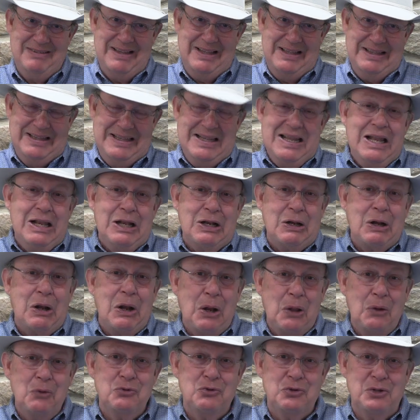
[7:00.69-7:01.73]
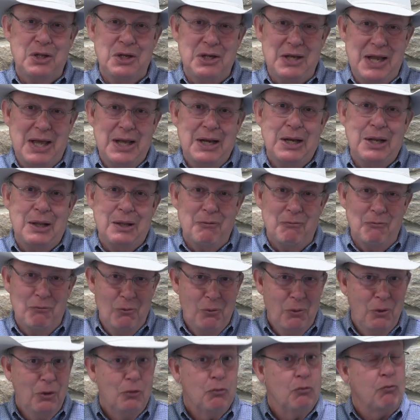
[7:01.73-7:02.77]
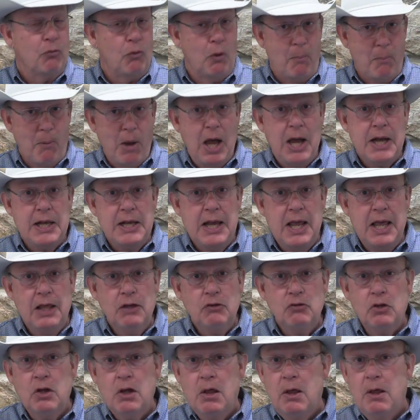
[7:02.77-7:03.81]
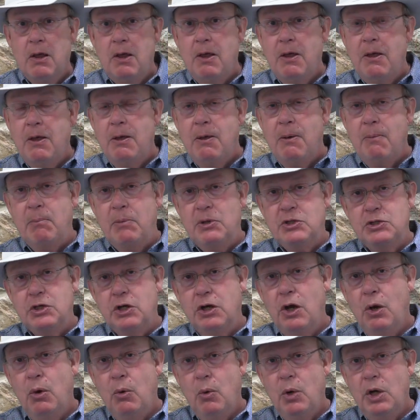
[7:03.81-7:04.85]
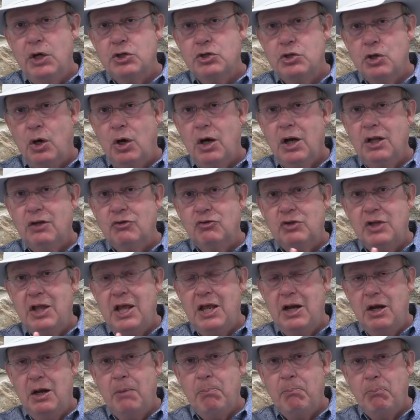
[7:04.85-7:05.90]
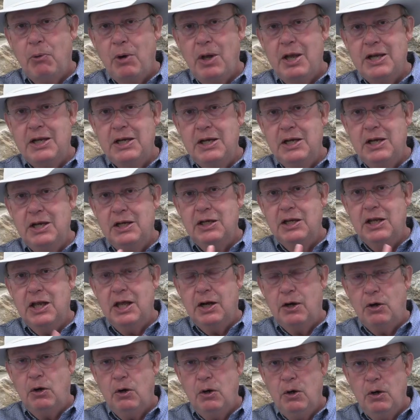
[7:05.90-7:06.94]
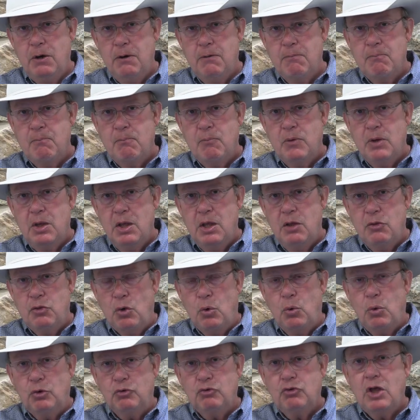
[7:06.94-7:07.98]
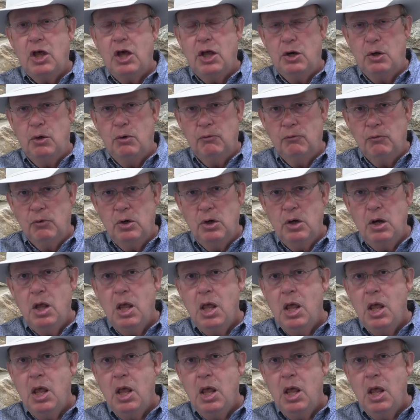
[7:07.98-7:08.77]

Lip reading: a little close to deadly force for my taste. But you know what? Charlie stayed upright. He didn't get hurt. The horse got over it.